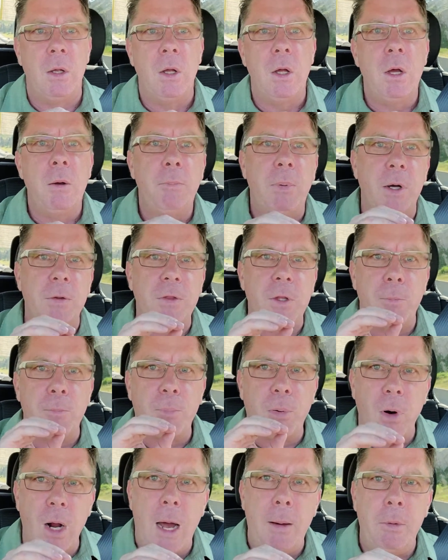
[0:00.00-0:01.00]
But the
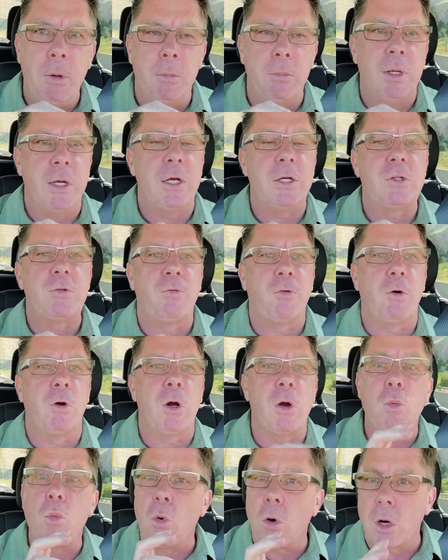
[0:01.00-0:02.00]
problem is,
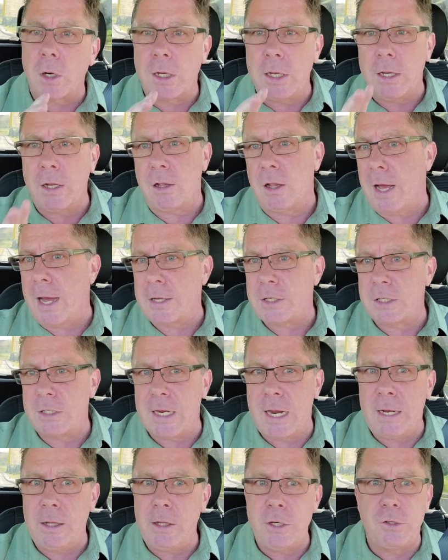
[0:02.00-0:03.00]
for a working class
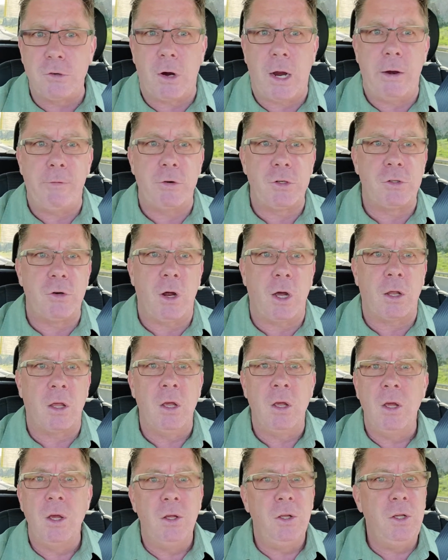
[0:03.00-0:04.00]
daily driver truck,
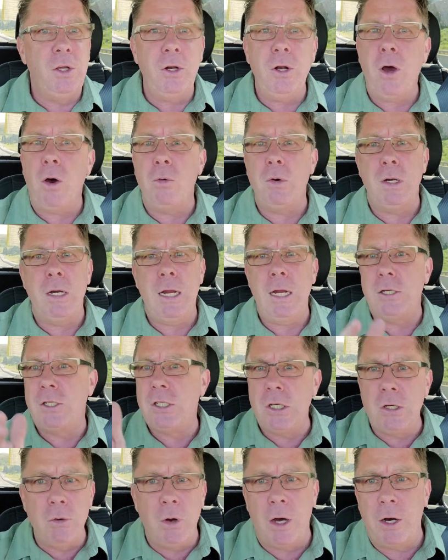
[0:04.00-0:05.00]
you don't need
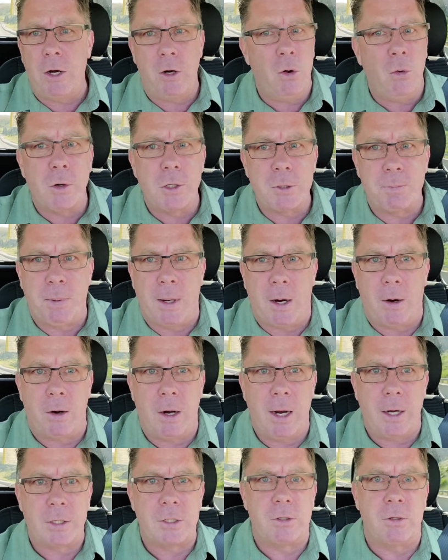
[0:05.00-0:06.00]
200 horsepower
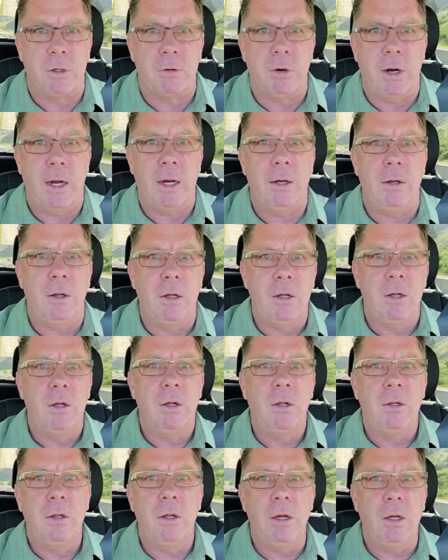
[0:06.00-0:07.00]
extra, right?
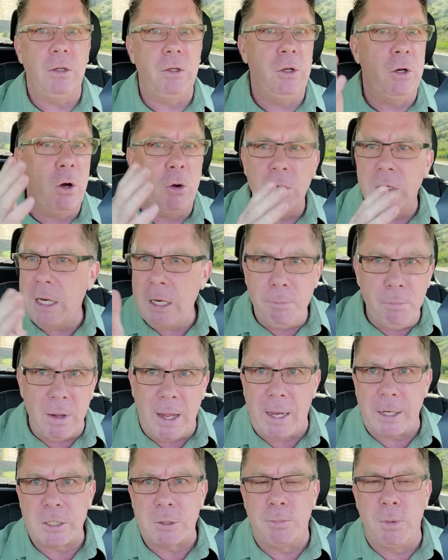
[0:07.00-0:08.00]
You don't need
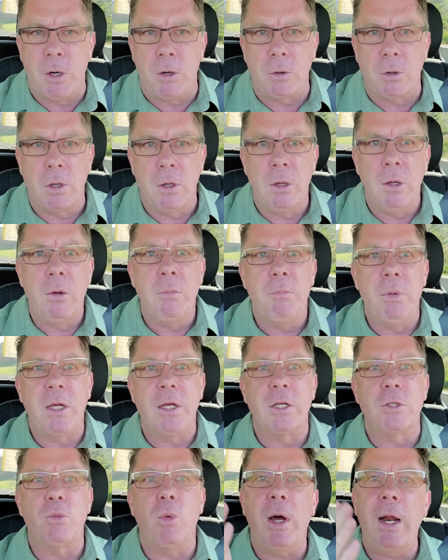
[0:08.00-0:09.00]
black smoke,
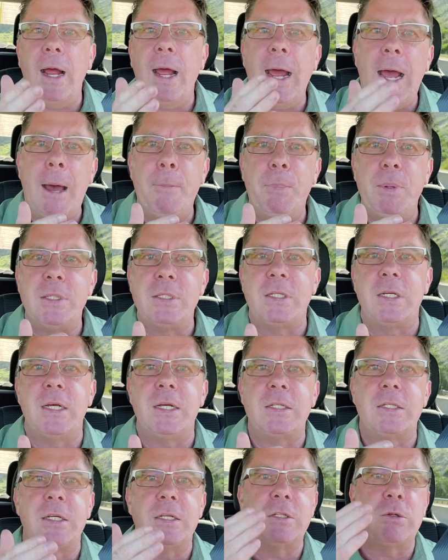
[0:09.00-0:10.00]
because what happens
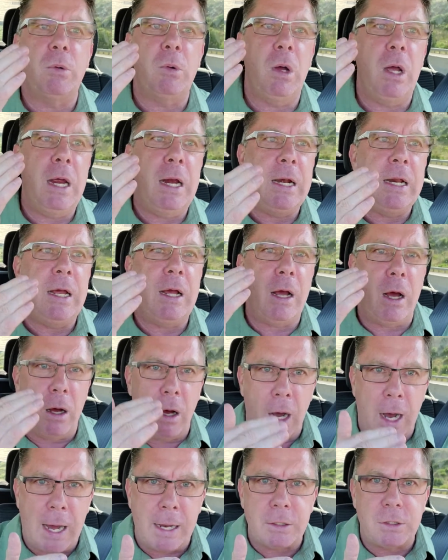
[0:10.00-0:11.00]
is any
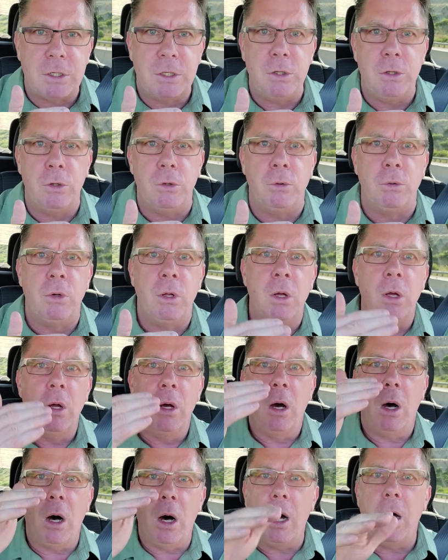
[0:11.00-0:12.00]
hot tune
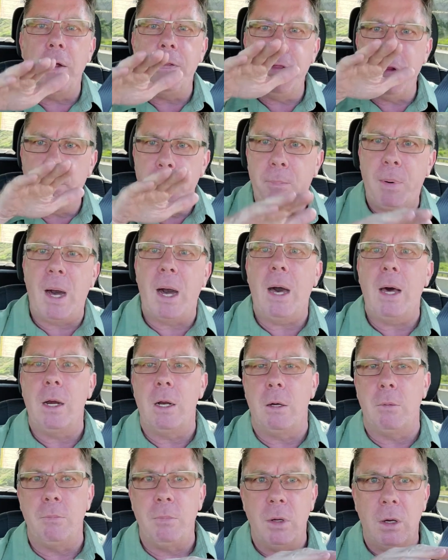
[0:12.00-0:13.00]
on the
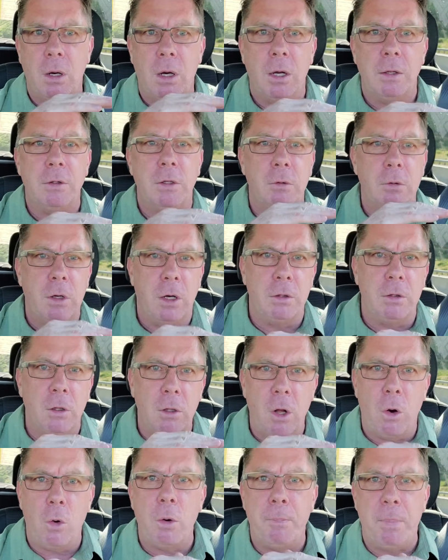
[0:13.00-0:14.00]
bottom, on the
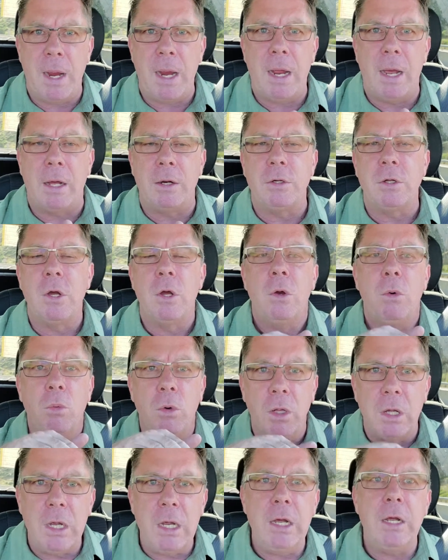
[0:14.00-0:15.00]
lower band,
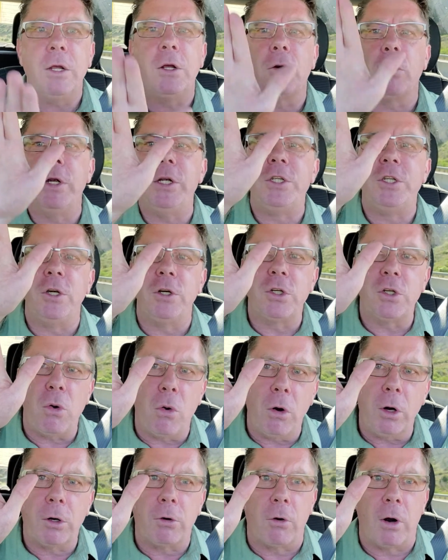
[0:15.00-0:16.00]
will increase your
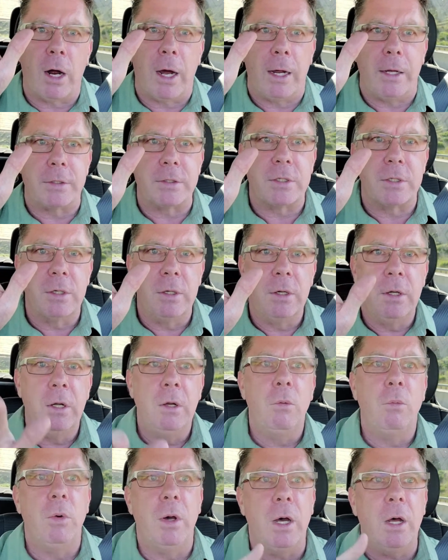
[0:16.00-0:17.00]
torque rise.
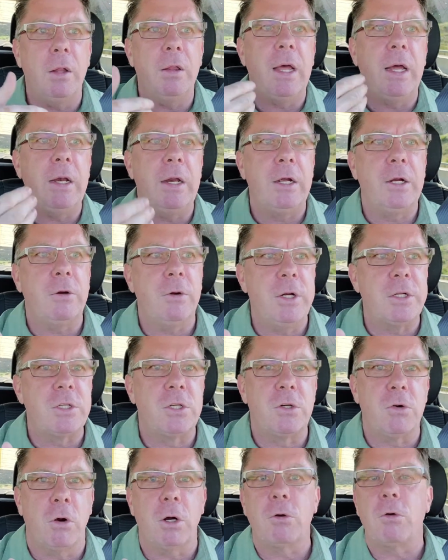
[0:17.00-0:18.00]
Well, that increased
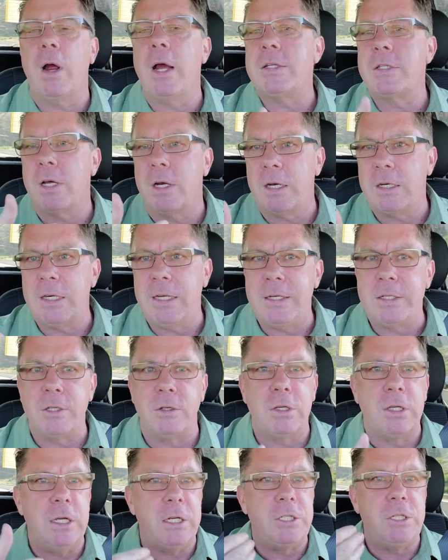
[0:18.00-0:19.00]
torque rise on a
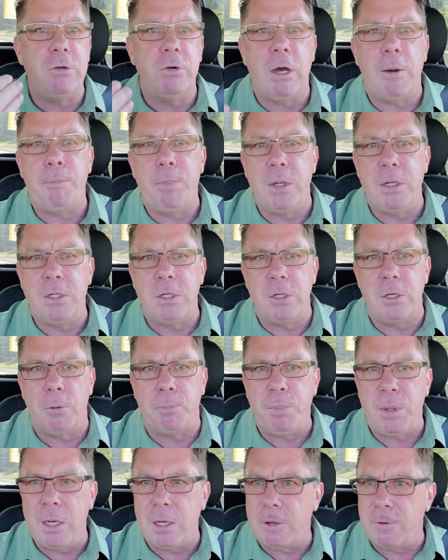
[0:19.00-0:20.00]
diesel gets you up into your
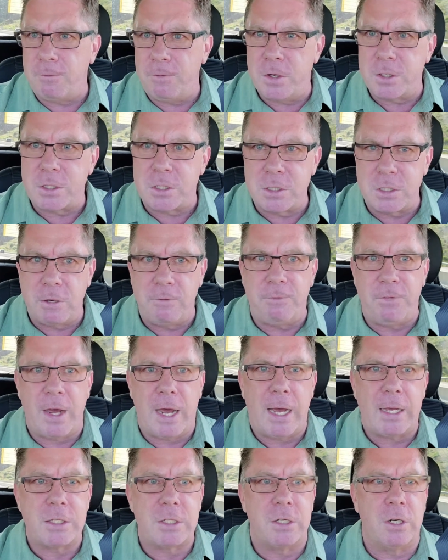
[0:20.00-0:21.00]
peak efficiency
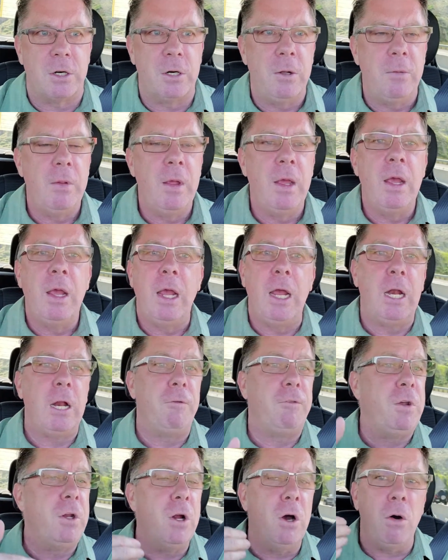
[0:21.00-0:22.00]
faster, and
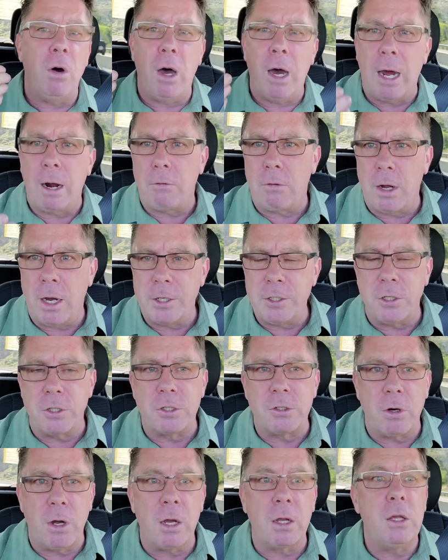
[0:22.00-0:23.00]
if you don't hot rod your
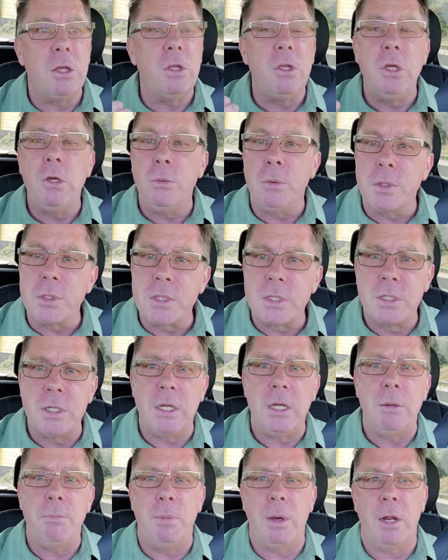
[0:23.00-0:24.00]
truck, you will
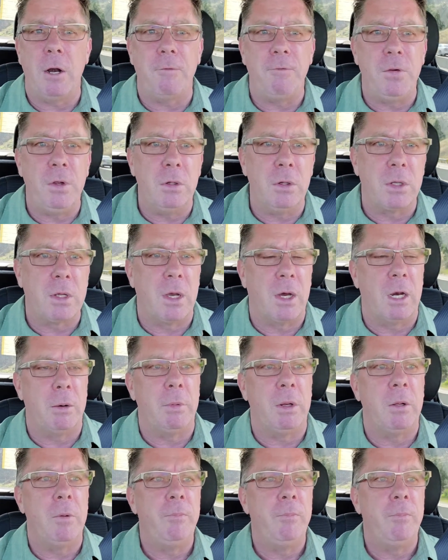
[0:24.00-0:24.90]
see better fuel economy.